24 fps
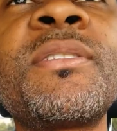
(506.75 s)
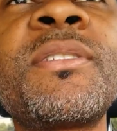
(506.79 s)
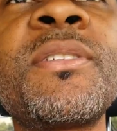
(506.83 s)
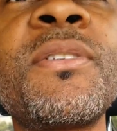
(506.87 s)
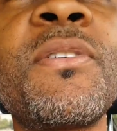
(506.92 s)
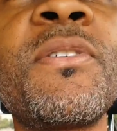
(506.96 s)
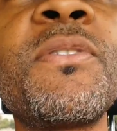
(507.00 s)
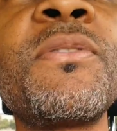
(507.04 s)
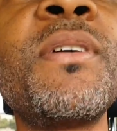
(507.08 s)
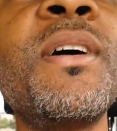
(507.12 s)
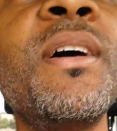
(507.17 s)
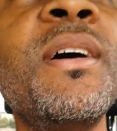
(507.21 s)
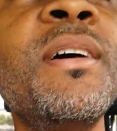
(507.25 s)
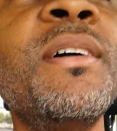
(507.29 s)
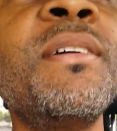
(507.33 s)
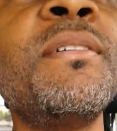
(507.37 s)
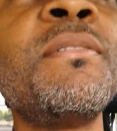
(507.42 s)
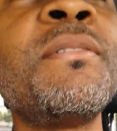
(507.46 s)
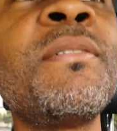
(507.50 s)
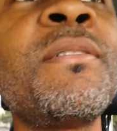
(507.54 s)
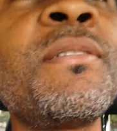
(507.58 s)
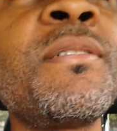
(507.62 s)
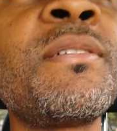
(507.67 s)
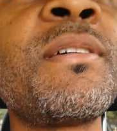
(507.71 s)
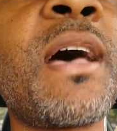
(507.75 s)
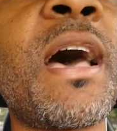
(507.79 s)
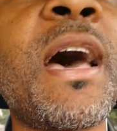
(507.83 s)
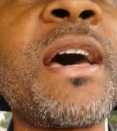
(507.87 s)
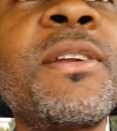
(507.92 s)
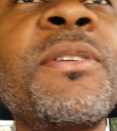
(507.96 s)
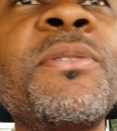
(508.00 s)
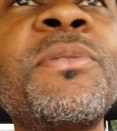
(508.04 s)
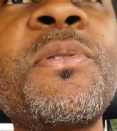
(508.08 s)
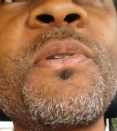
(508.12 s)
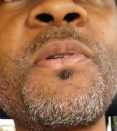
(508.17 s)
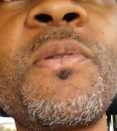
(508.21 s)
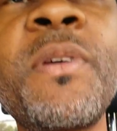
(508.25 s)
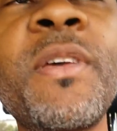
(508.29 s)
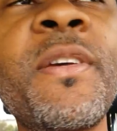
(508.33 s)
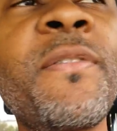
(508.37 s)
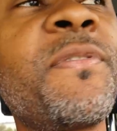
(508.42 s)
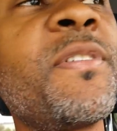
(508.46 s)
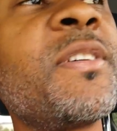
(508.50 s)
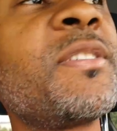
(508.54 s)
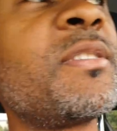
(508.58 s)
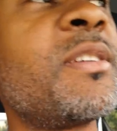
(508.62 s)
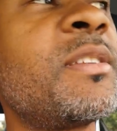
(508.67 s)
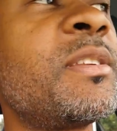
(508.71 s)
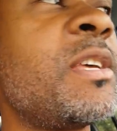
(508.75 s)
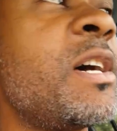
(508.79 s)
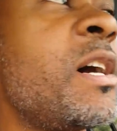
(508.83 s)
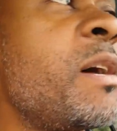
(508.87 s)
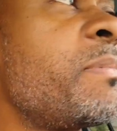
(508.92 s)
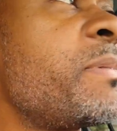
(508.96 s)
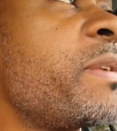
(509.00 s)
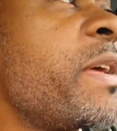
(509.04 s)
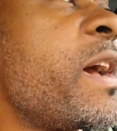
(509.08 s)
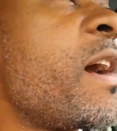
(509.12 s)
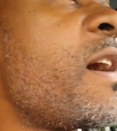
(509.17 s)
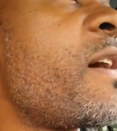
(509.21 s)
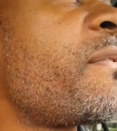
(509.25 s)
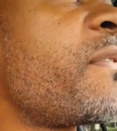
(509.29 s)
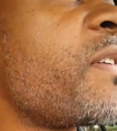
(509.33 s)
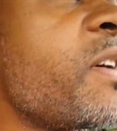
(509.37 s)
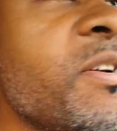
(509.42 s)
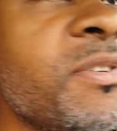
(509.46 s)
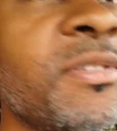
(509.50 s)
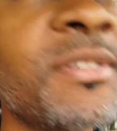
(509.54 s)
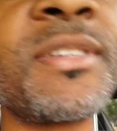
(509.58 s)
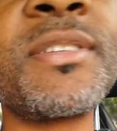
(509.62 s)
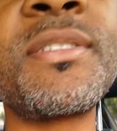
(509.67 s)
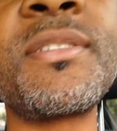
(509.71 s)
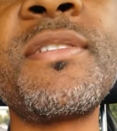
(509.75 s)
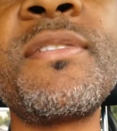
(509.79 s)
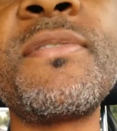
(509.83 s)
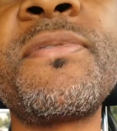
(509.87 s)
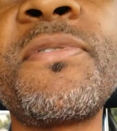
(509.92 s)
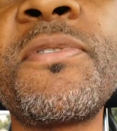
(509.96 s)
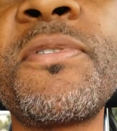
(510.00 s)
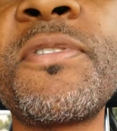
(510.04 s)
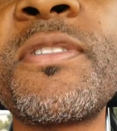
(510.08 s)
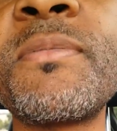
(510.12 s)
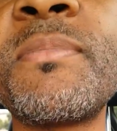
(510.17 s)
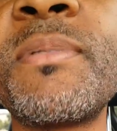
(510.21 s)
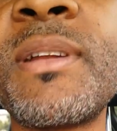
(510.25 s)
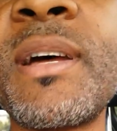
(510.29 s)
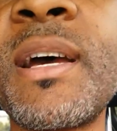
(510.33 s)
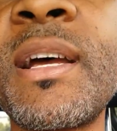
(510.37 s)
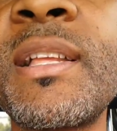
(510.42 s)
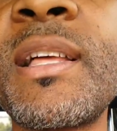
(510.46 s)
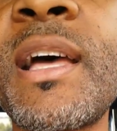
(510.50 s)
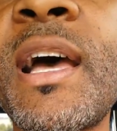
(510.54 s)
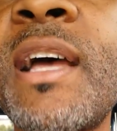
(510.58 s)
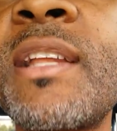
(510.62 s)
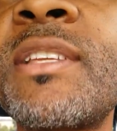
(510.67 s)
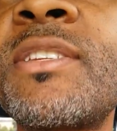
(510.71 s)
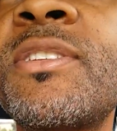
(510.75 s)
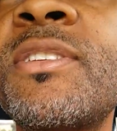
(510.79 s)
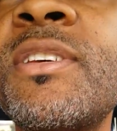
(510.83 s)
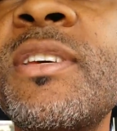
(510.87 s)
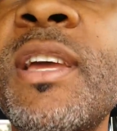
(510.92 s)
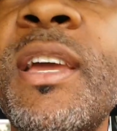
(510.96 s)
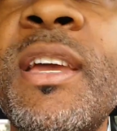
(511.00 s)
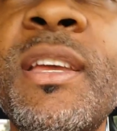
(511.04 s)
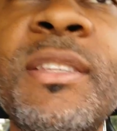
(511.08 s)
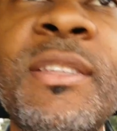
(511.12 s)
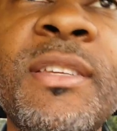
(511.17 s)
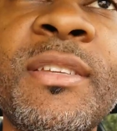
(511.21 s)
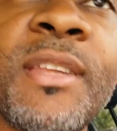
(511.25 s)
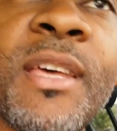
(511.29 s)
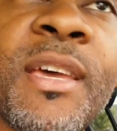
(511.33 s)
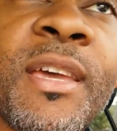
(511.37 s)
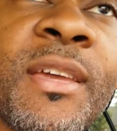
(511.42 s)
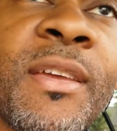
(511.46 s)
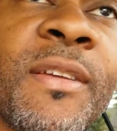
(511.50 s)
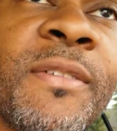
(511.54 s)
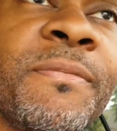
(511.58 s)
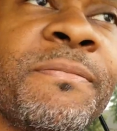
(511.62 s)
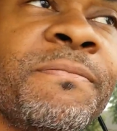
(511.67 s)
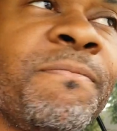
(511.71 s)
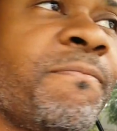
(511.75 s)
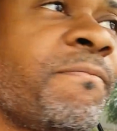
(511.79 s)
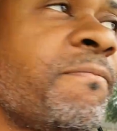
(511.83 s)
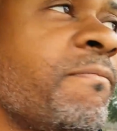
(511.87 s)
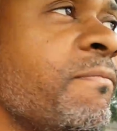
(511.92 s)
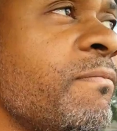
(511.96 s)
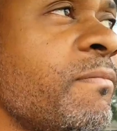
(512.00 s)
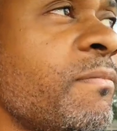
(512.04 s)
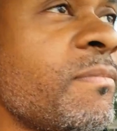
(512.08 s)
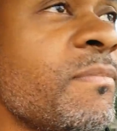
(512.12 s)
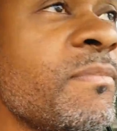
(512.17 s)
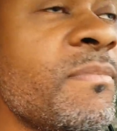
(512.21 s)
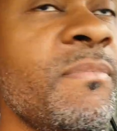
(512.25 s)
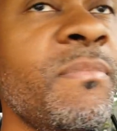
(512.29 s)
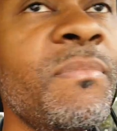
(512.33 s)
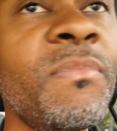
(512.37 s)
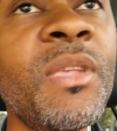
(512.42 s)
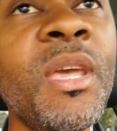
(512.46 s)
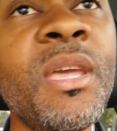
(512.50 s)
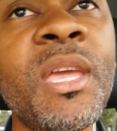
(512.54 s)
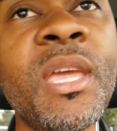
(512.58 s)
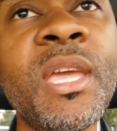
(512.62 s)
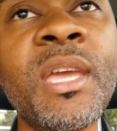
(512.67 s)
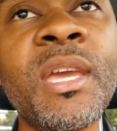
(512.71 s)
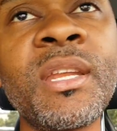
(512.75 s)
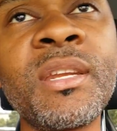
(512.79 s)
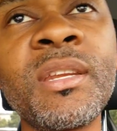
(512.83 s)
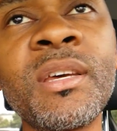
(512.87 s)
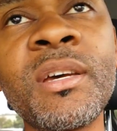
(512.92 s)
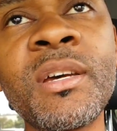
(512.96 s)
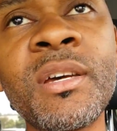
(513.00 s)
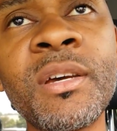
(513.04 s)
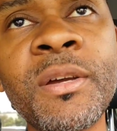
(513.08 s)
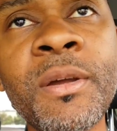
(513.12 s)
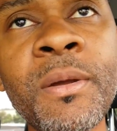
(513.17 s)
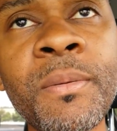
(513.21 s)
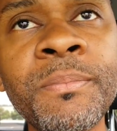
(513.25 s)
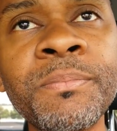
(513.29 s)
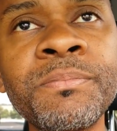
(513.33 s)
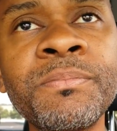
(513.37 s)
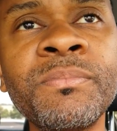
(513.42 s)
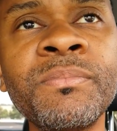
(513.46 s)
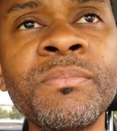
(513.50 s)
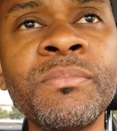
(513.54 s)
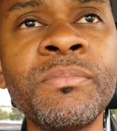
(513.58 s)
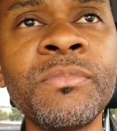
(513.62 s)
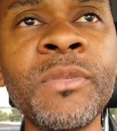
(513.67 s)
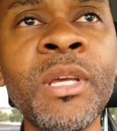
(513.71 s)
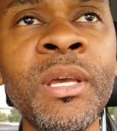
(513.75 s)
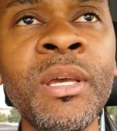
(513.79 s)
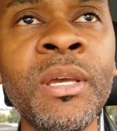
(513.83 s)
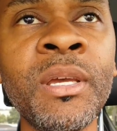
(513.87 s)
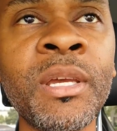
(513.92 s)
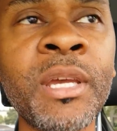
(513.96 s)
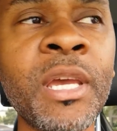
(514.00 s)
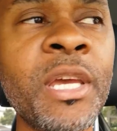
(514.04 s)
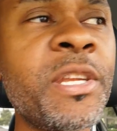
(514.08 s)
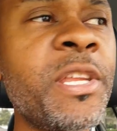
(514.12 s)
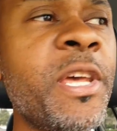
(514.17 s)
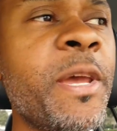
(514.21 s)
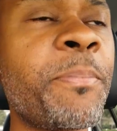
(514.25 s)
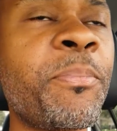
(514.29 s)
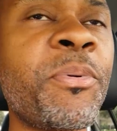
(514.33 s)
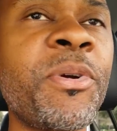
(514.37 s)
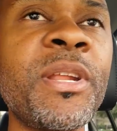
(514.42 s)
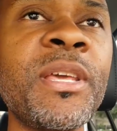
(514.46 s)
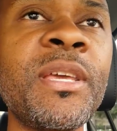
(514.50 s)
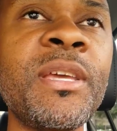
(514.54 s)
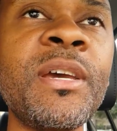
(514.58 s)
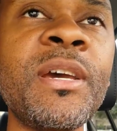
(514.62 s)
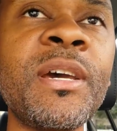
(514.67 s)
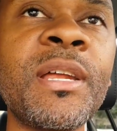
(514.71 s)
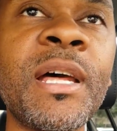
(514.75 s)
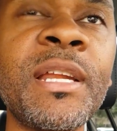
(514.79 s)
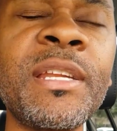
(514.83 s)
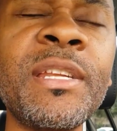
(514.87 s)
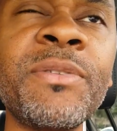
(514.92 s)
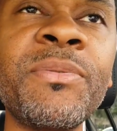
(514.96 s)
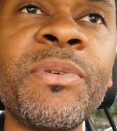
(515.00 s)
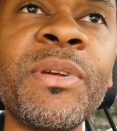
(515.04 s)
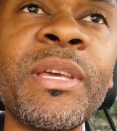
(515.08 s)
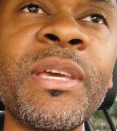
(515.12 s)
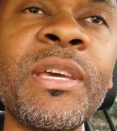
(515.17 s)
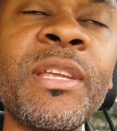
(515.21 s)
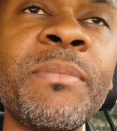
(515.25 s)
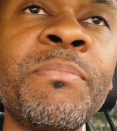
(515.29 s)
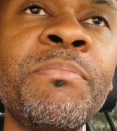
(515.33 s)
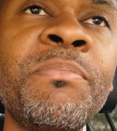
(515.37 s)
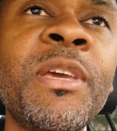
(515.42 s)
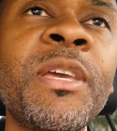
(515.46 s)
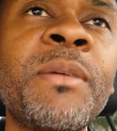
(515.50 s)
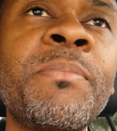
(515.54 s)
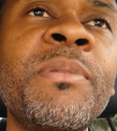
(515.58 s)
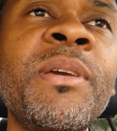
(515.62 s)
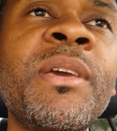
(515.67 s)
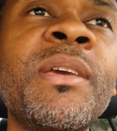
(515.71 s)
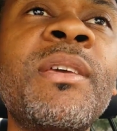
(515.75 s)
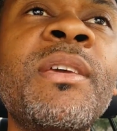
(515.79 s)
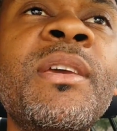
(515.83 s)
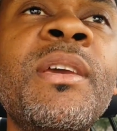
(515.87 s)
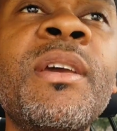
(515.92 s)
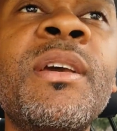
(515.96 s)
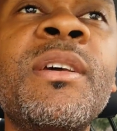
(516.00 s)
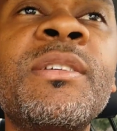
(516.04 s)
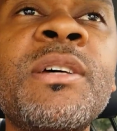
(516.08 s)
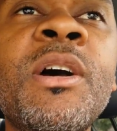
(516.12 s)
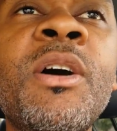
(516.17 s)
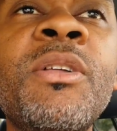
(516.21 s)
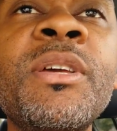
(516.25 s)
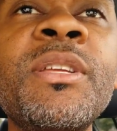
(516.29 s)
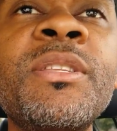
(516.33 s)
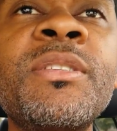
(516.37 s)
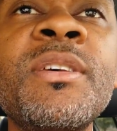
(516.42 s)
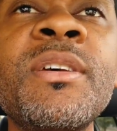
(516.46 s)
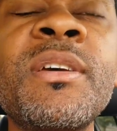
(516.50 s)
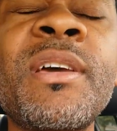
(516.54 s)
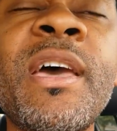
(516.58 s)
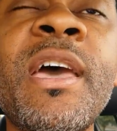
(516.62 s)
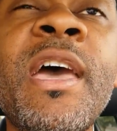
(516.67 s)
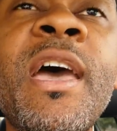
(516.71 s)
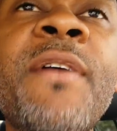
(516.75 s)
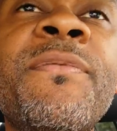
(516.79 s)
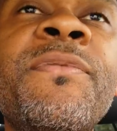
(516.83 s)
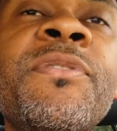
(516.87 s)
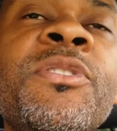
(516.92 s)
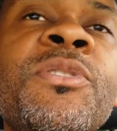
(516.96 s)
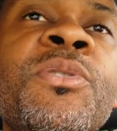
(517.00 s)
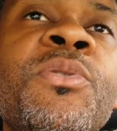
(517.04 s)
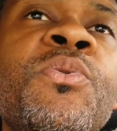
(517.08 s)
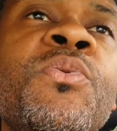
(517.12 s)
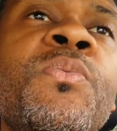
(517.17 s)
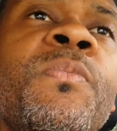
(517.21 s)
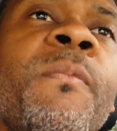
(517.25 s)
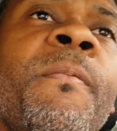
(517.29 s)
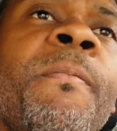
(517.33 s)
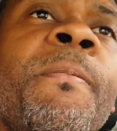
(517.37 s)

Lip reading: So I don't know if it's a dumbed down version of C4, but I took it today, and it did pretty good. I didn't really get a big kick because I only took a half a scoop.